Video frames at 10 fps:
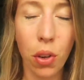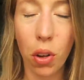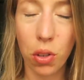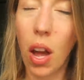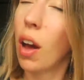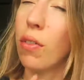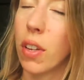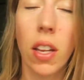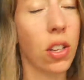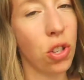you also have,
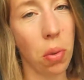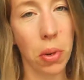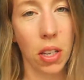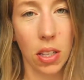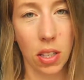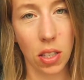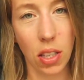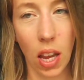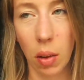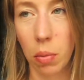in Germany that's the
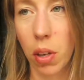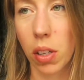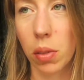same.